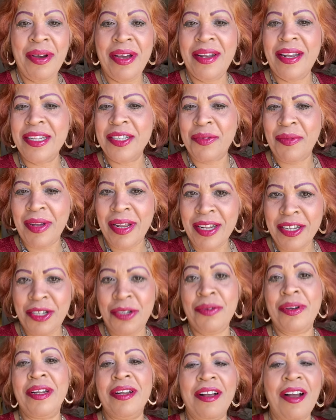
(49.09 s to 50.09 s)
and as well as
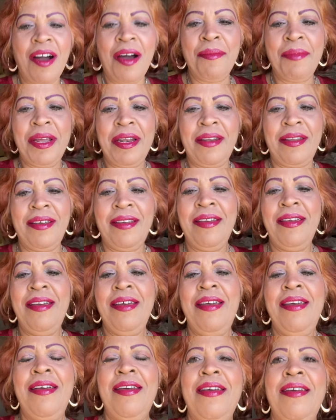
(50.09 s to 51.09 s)
you can comment.
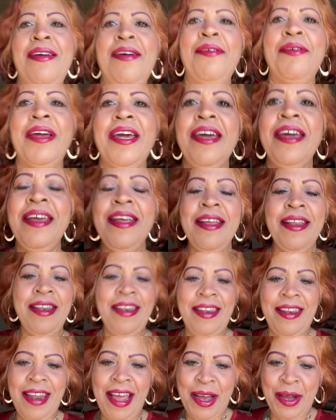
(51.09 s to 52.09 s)
Okay,
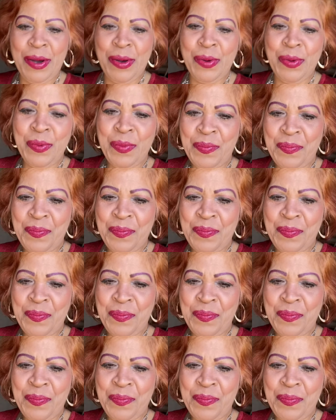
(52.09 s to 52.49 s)
now